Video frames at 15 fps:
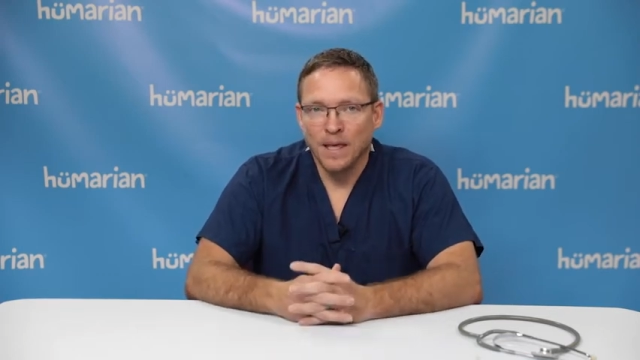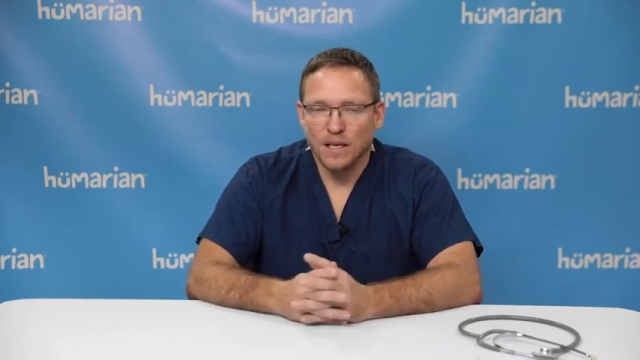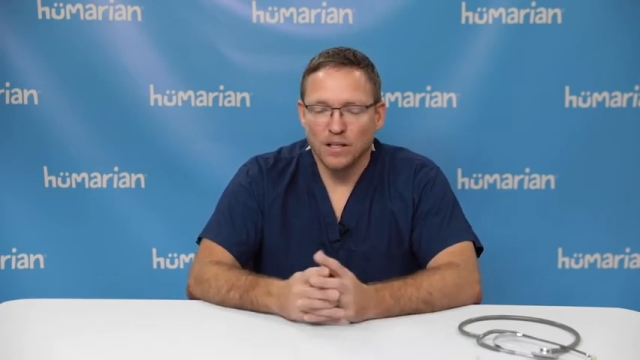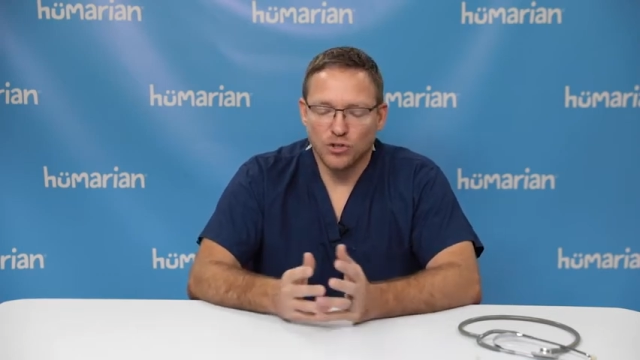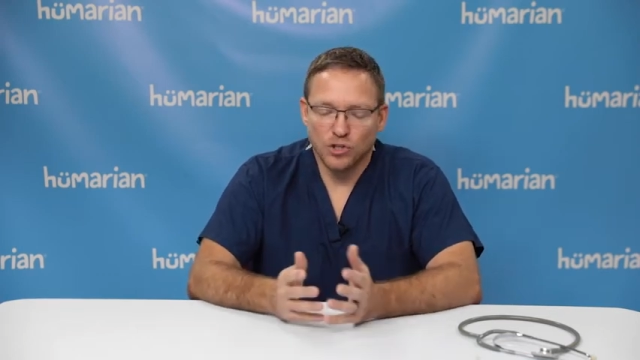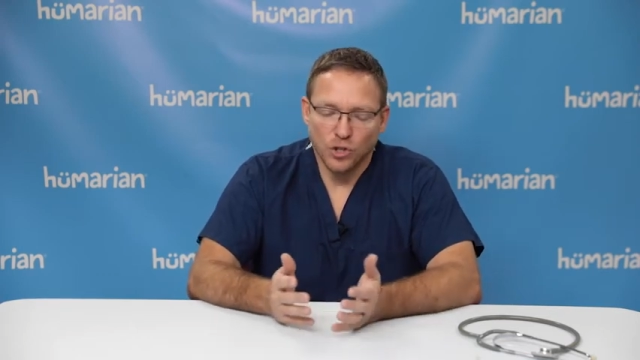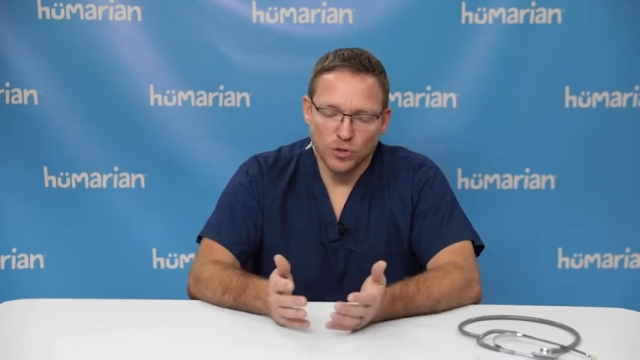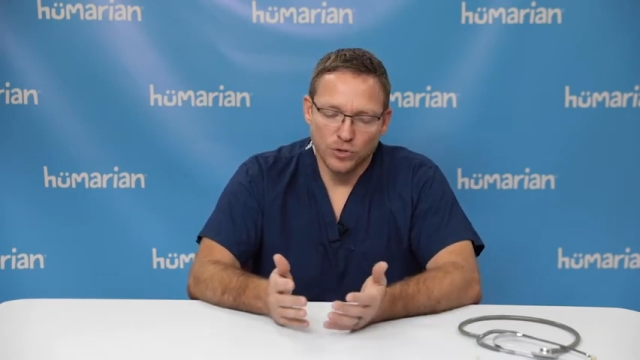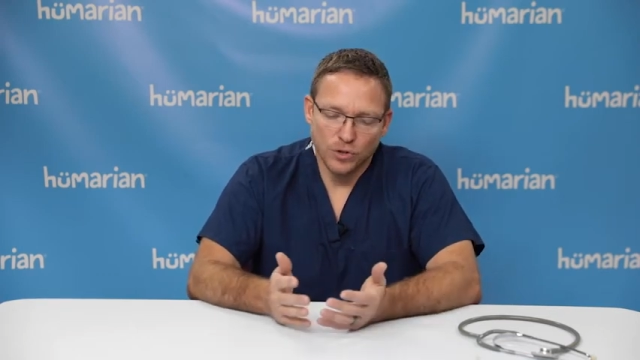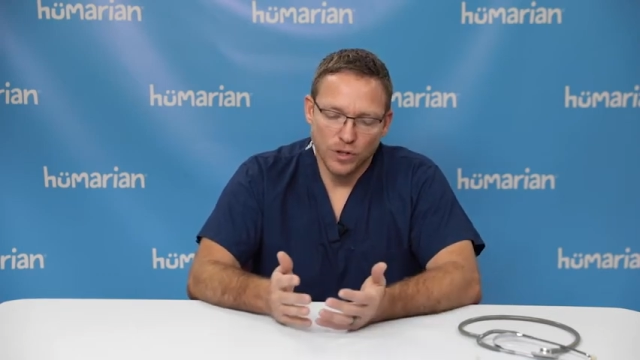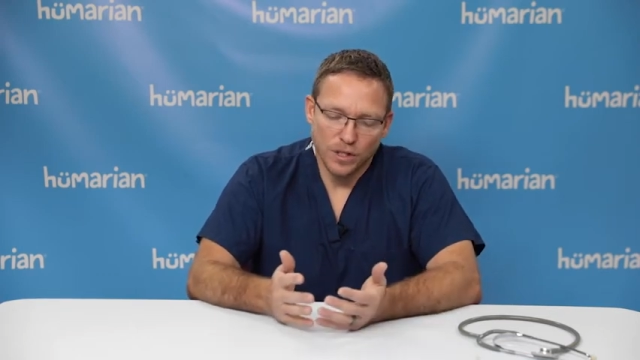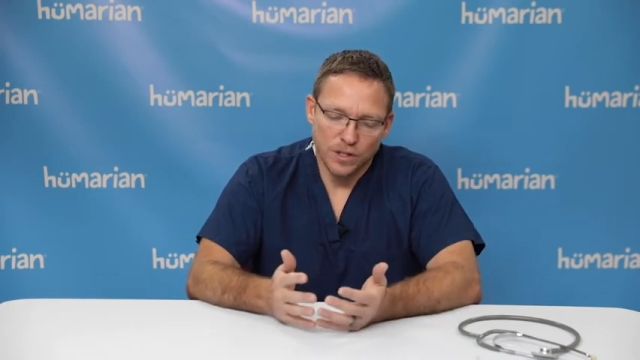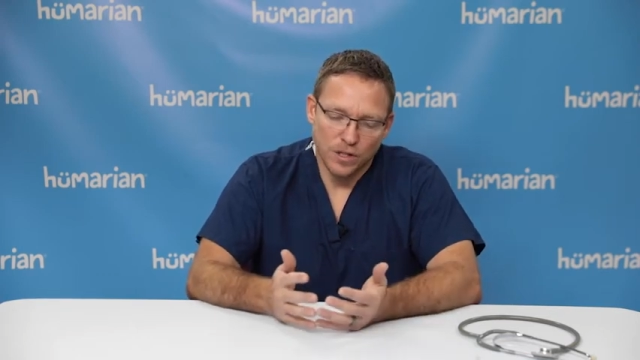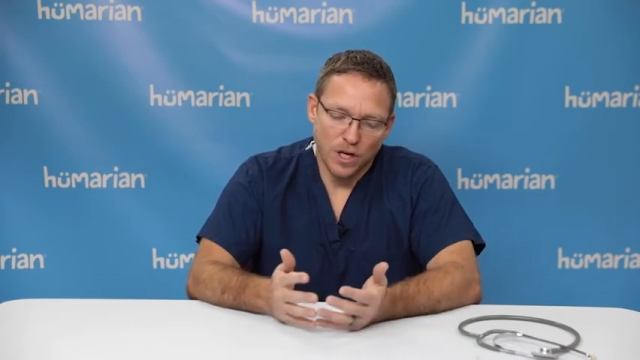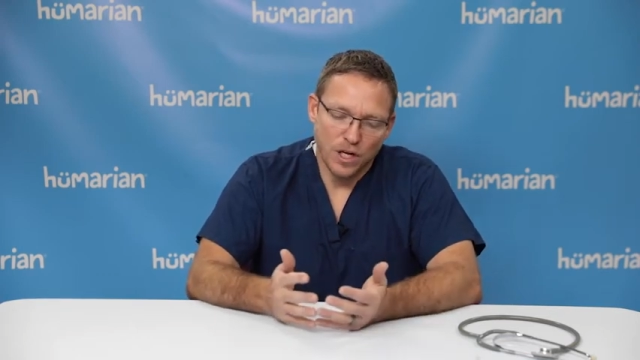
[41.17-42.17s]
In
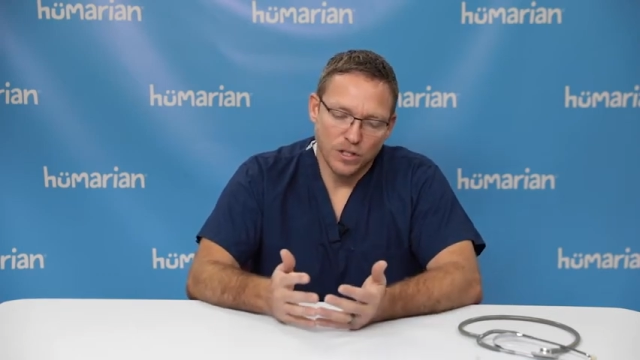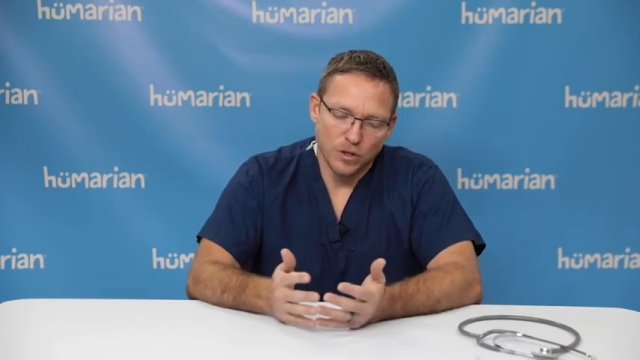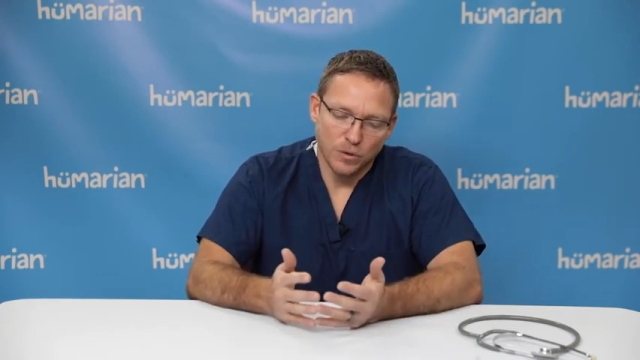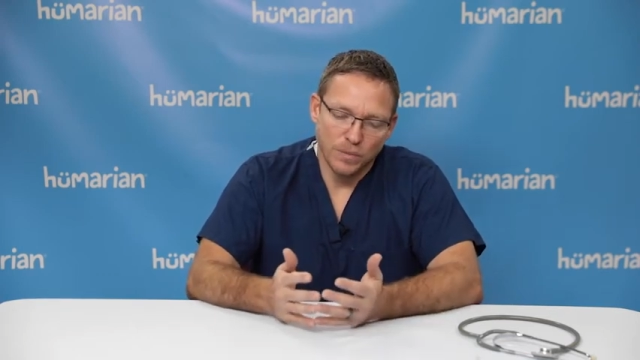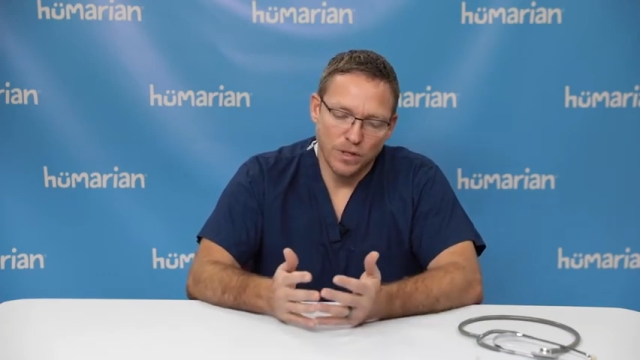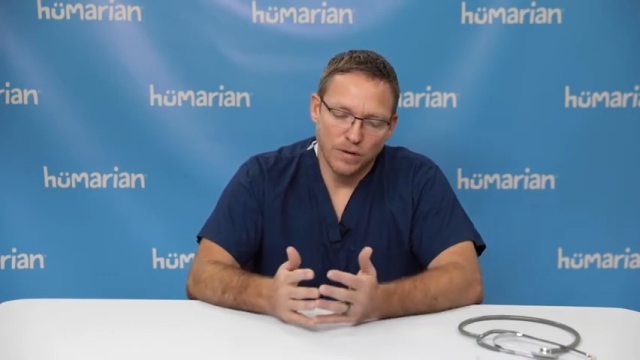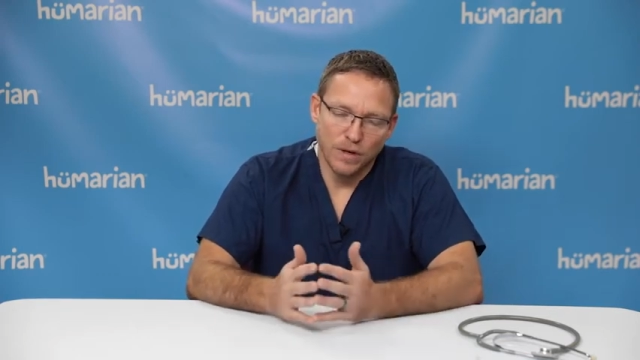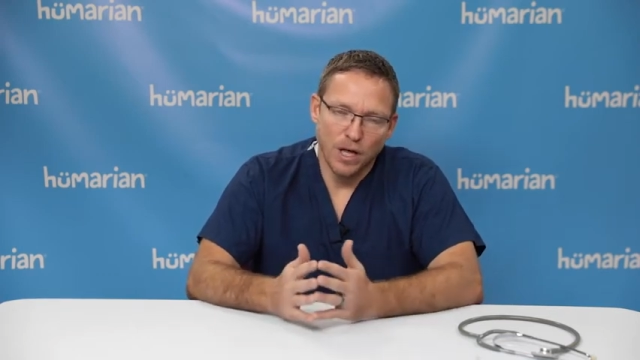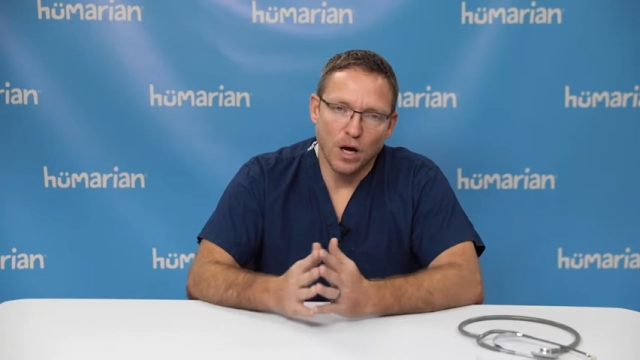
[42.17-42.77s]
children, it has also been